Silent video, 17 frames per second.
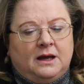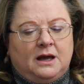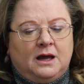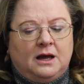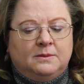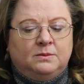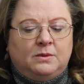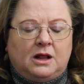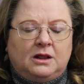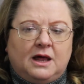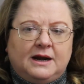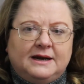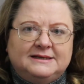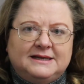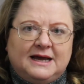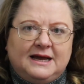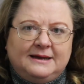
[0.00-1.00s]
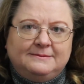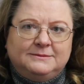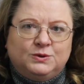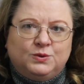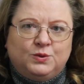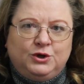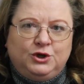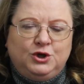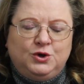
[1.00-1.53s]
Um, a lot of
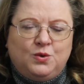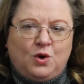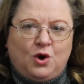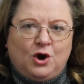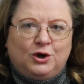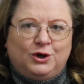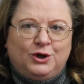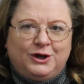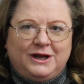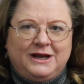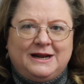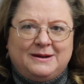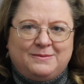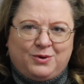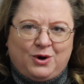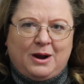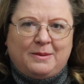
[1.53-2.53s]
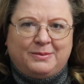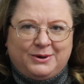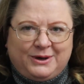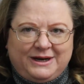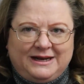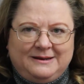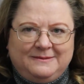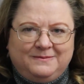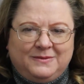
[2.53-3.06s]
times when you are looking at
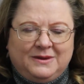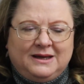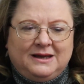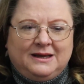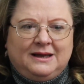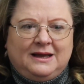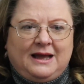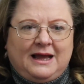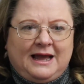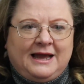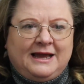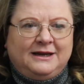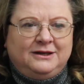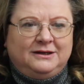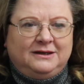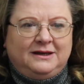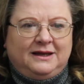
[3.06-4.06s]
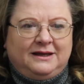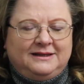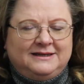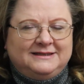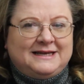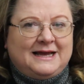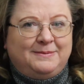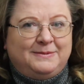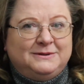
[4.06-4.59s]
property, and
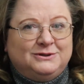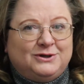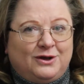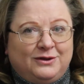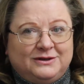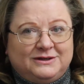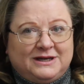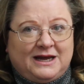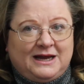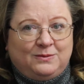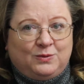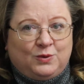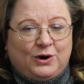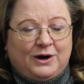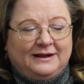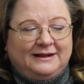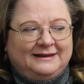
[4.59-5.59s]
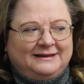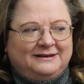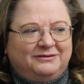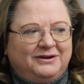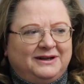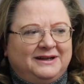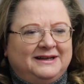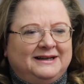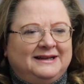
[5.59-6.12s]
this happens all the time where I
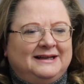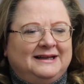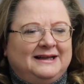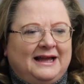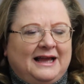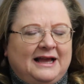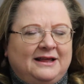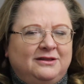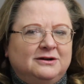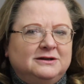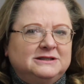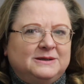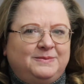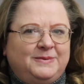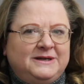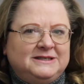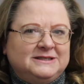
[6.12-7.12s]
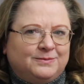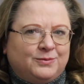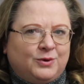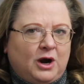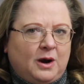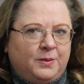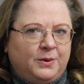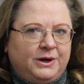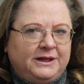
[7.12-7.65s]
live, and there's a piece of
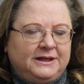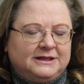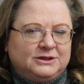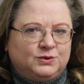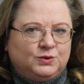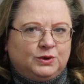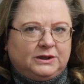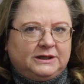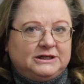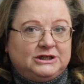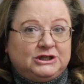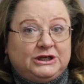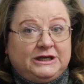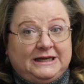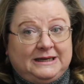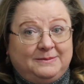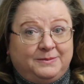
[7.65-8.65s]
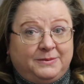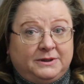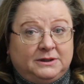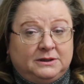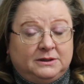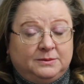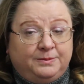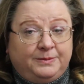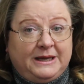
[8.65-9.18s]
property that's really cheap,
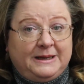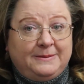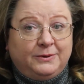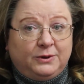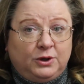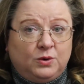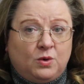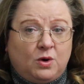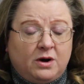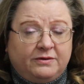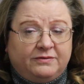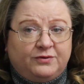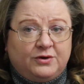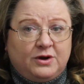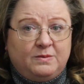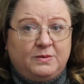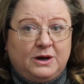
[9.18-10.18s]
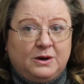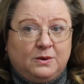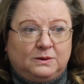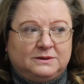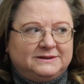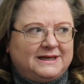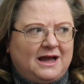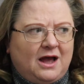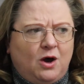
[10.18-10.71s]
people who aren't from here
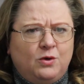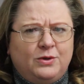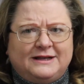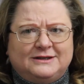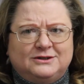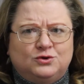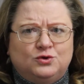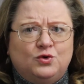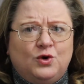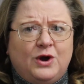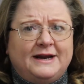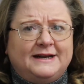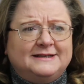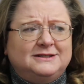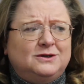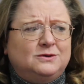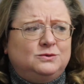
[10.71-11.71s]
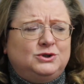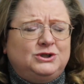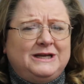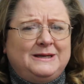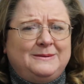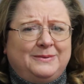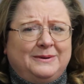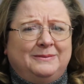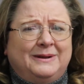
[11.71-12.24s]
will say, oh, that's great, it's so
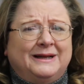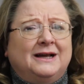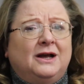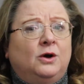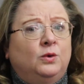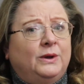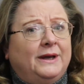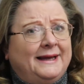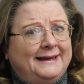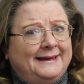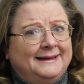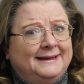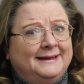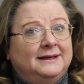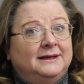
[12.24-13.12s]
cheap. And I'm like, okay,